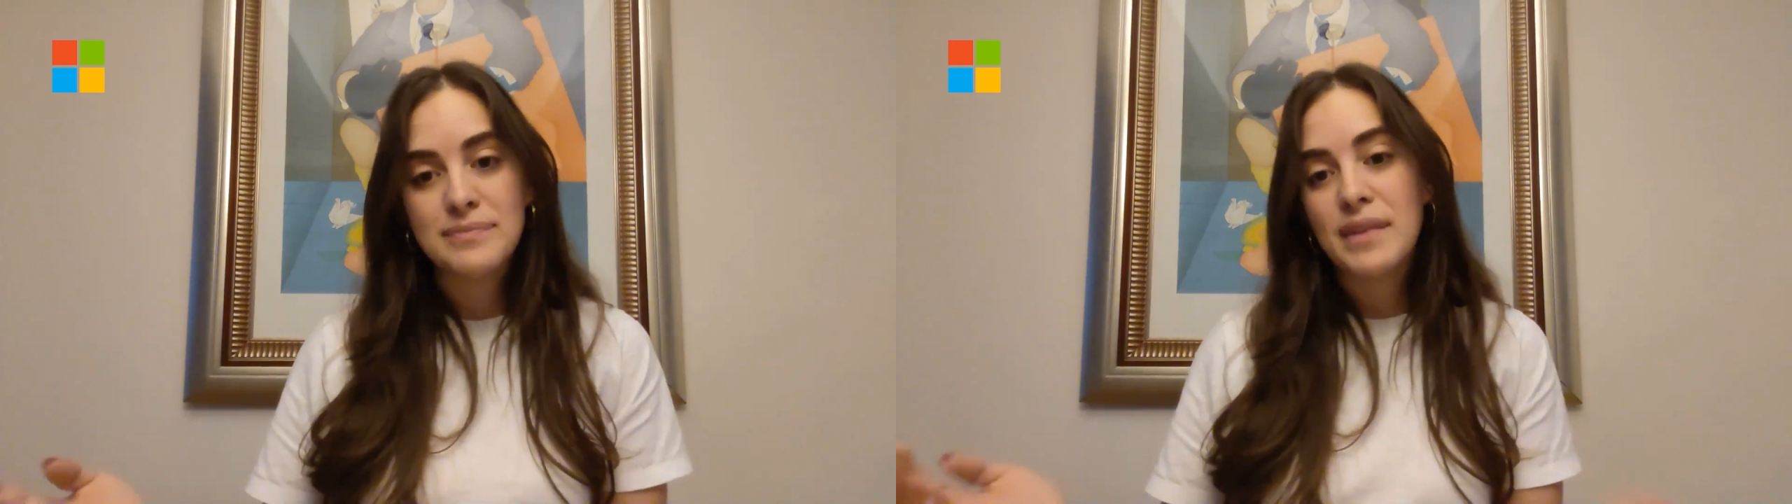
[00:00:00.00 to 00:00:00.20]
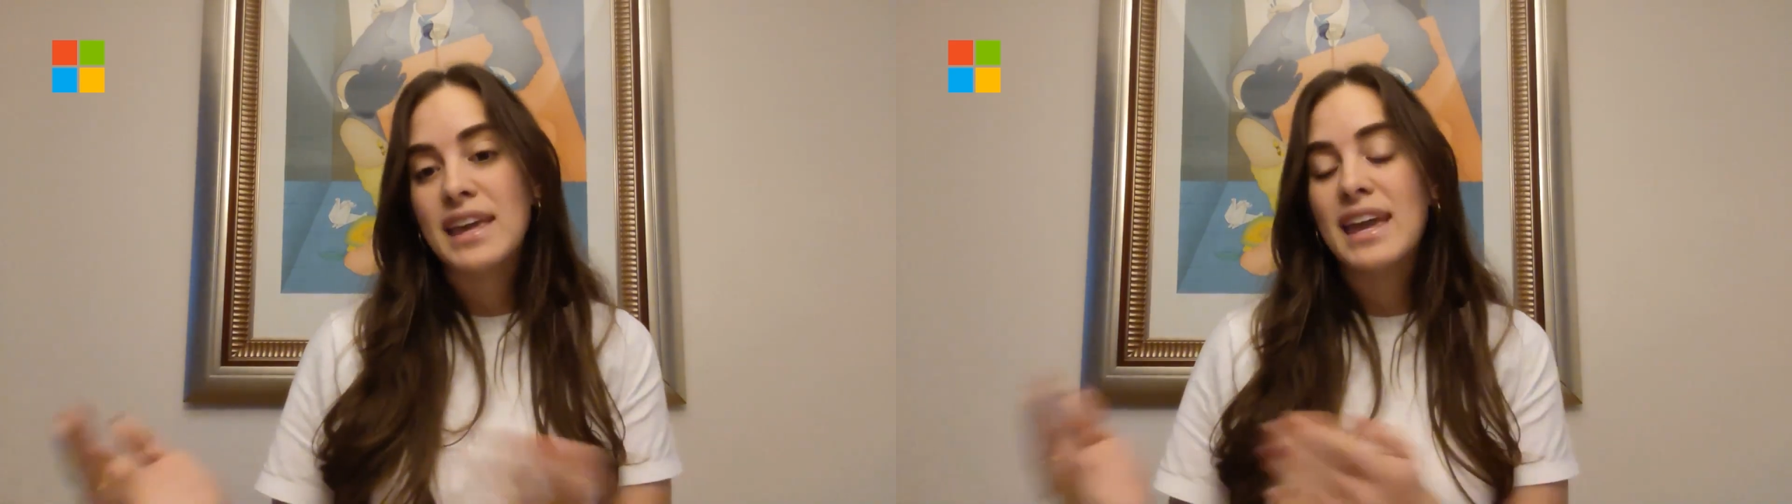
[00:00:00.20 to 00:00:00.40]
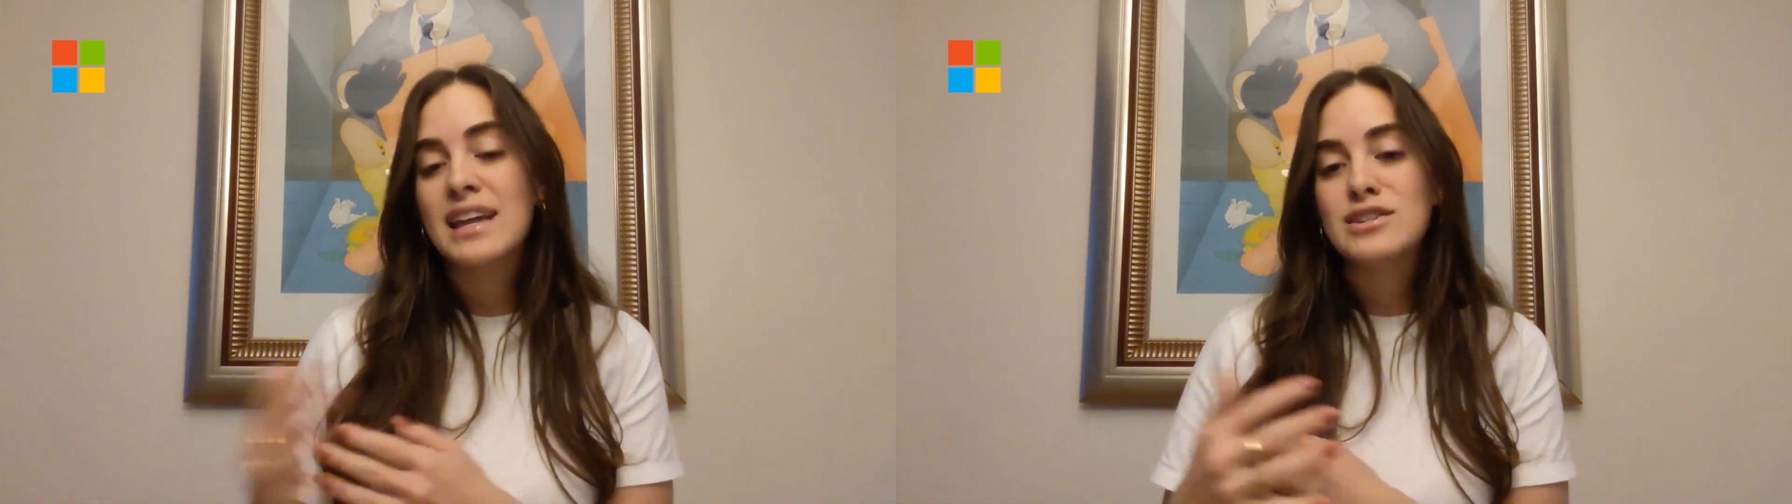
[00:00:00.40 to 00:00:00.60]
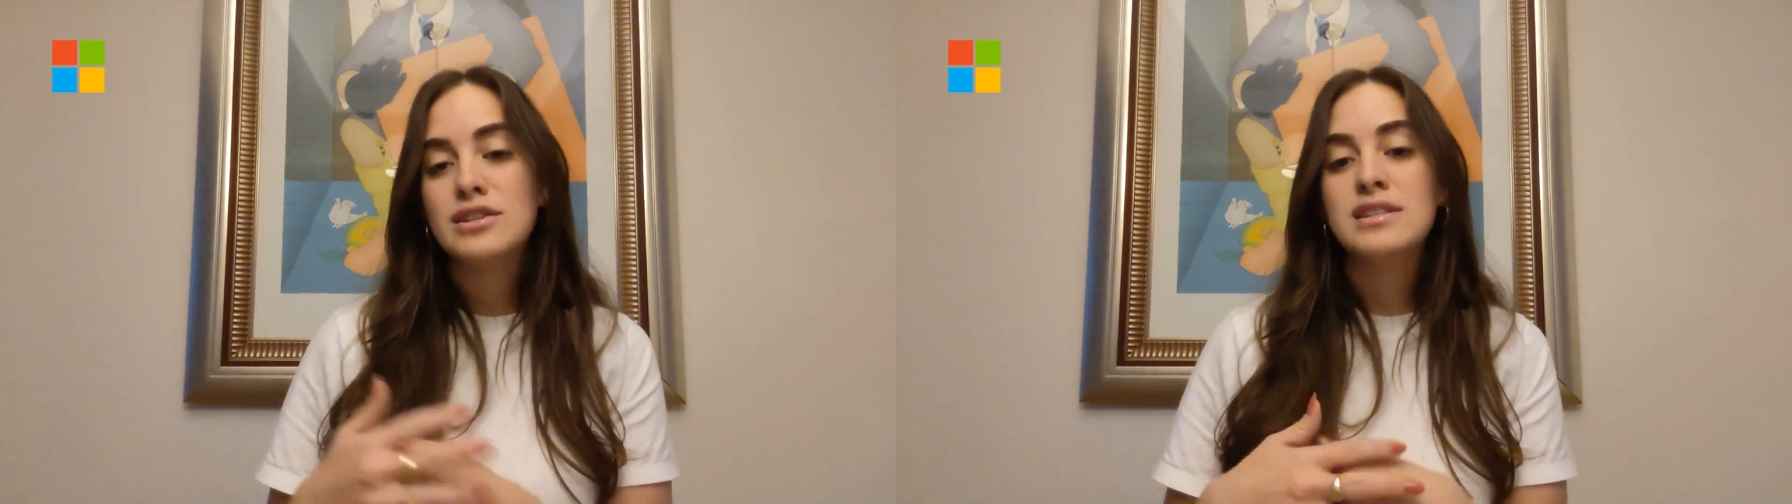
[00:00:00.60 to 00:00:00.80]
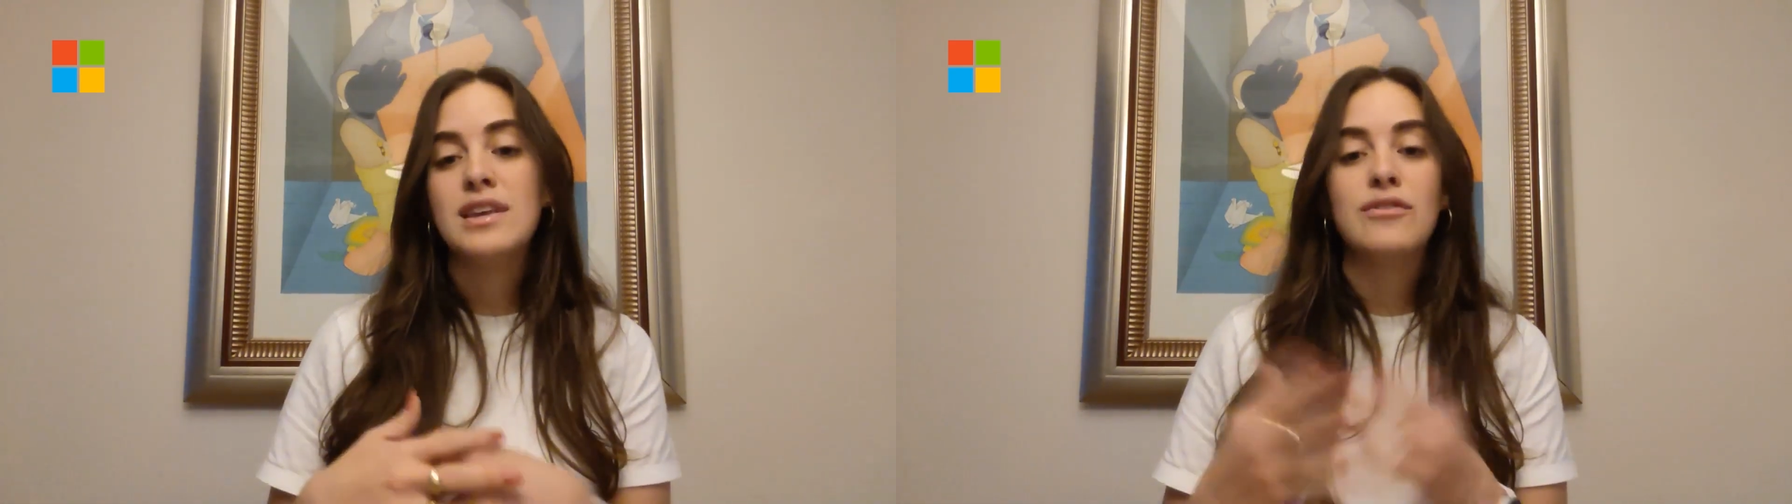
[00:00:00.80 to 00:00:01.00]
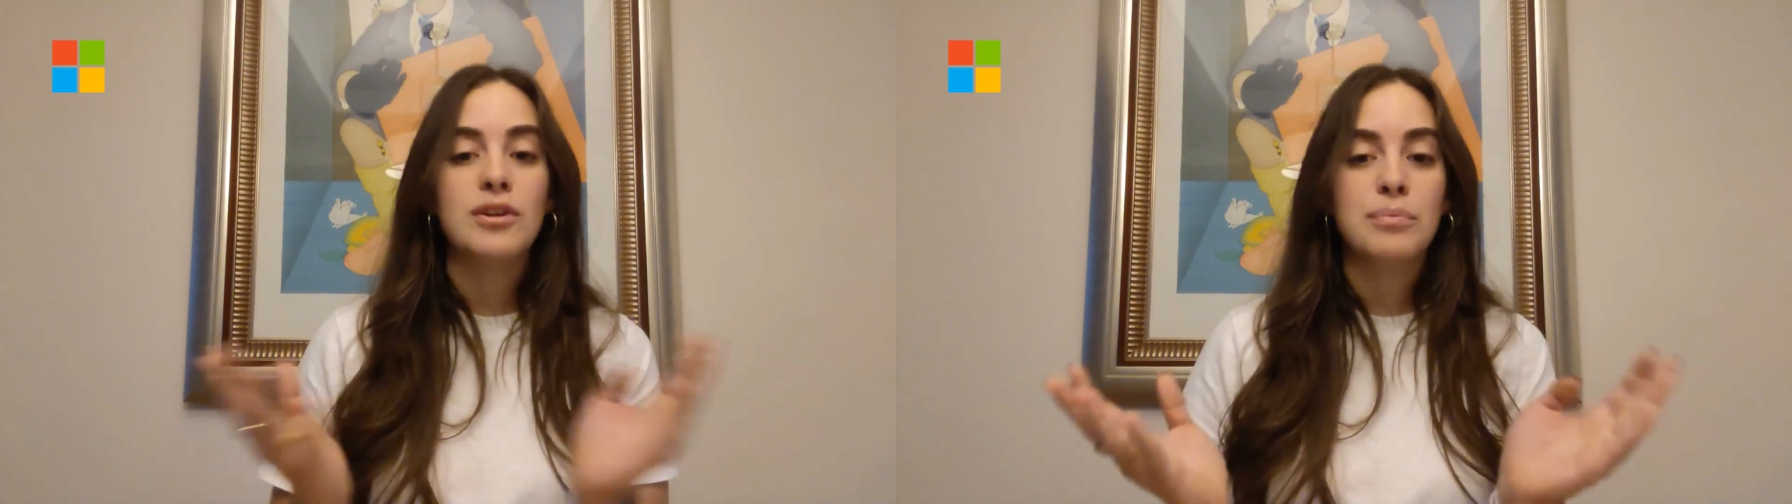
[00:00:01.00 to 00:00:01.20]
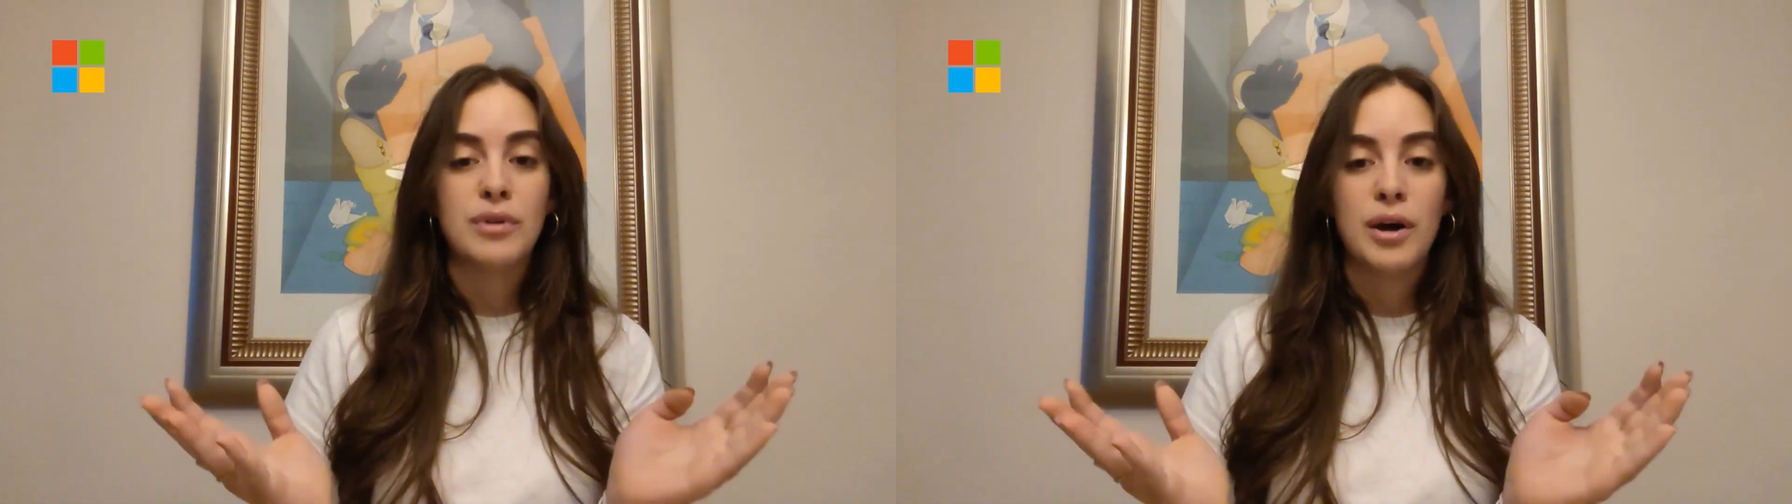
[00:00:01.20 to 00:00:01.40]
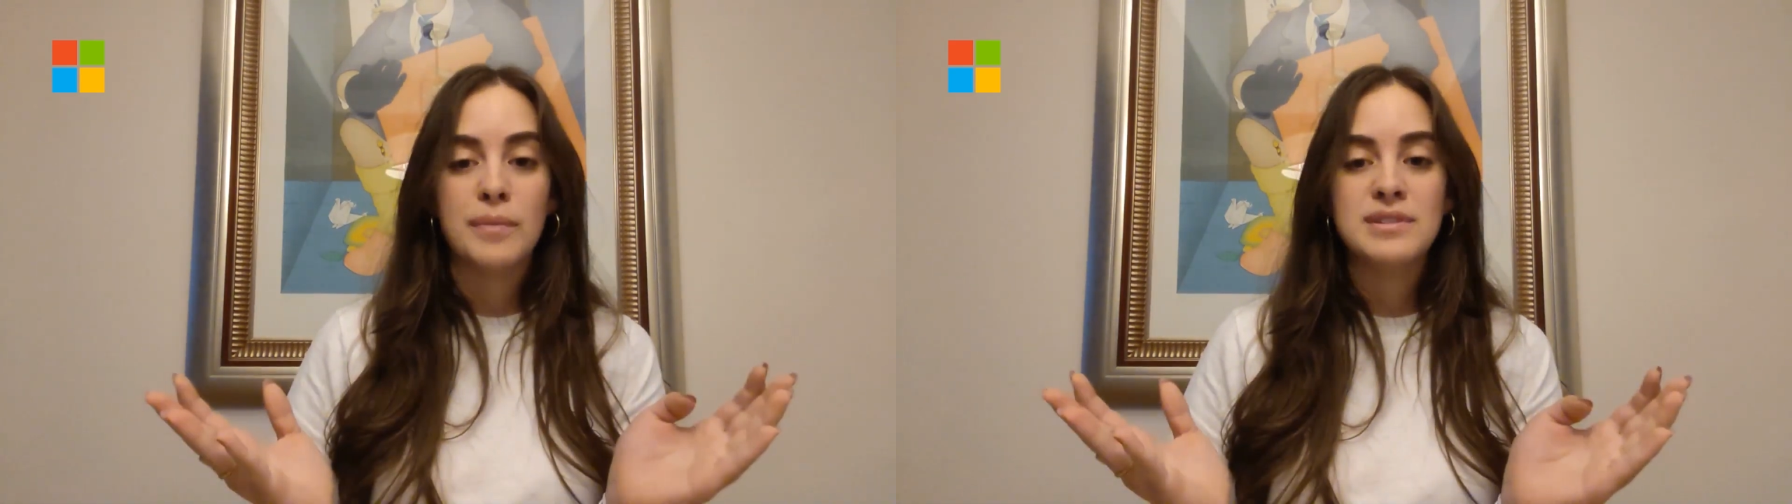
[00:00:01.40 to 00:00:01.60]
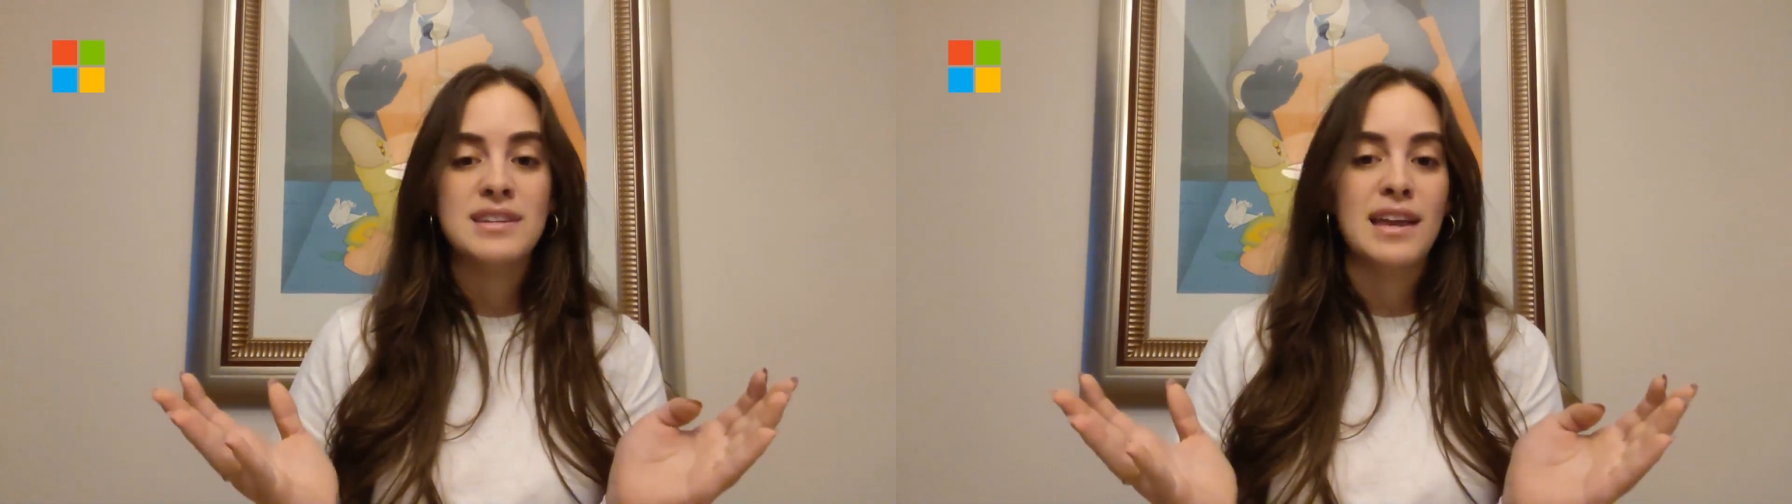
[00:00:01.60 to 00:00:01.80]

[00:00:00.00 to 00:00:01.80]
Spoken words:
I can't just give it a prompt